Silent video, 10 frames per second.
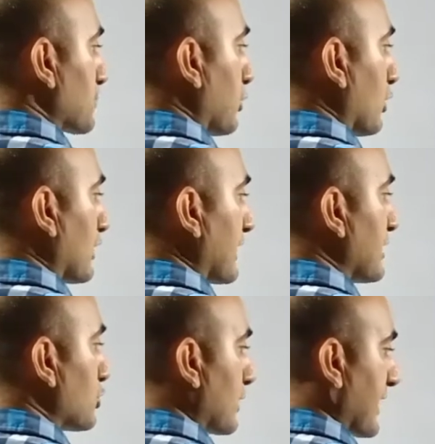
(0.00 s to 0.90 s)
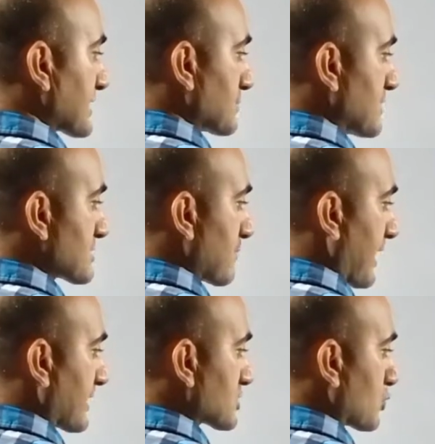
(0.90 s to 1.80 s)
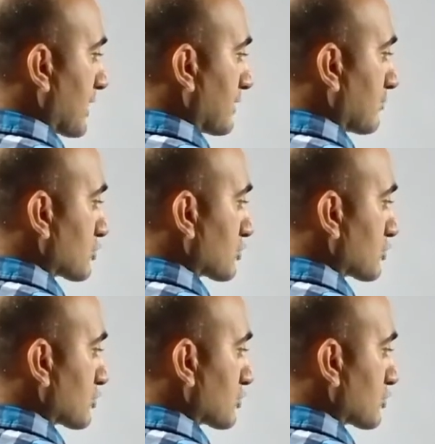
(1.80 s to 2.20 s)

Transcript: 4 into x means minus 1.